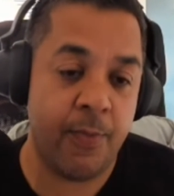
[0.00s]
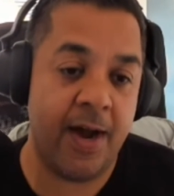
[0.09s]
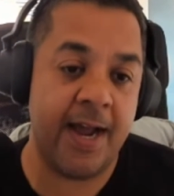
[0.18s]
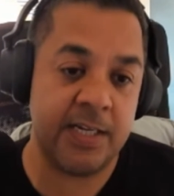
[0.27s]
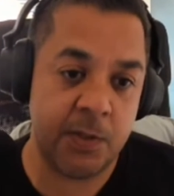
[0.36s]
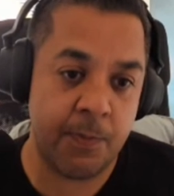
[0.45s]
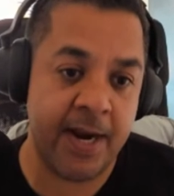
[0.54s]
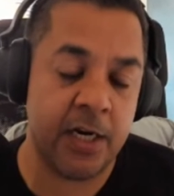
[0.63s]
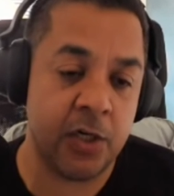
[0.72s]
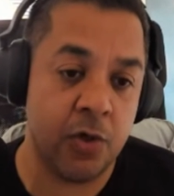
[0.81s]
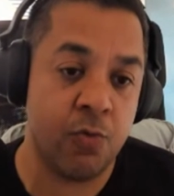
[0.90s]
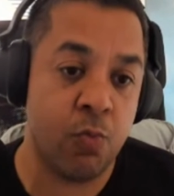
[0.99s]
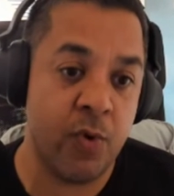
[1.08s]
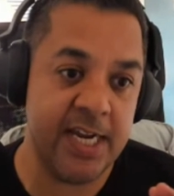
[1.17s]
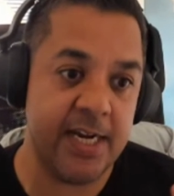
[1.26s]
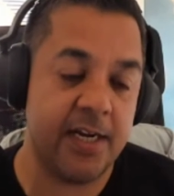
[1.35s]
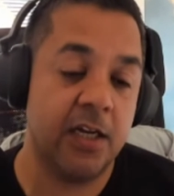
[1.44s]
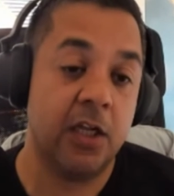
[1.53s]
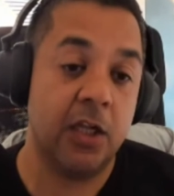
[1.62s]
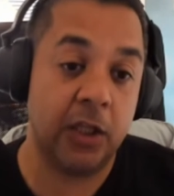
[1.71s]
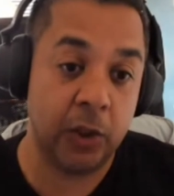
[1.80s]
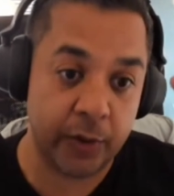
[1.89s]
but I spend a good week
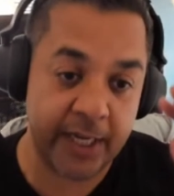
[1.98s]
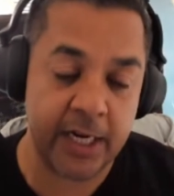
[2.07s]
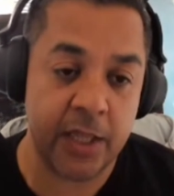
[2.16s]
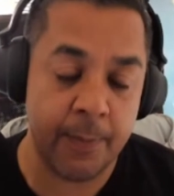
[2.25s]
looking at